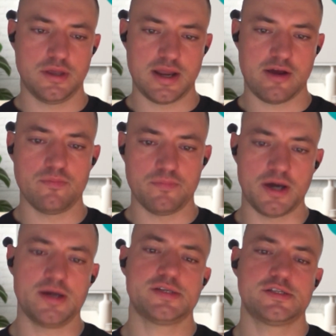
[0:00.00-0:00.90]
the inherent
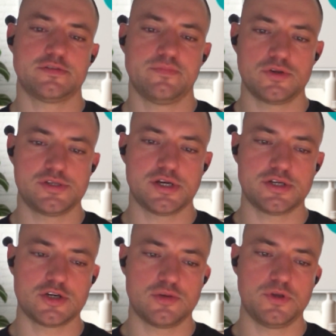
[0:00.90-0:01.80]
biases of
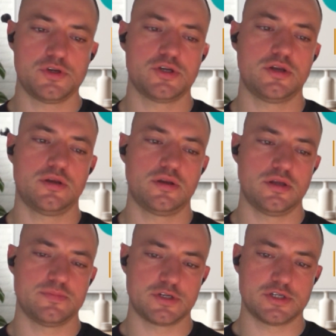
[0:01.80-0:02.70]
multi-touch attribution
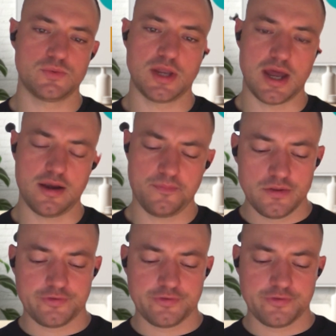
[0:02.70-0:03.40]
as much as we can.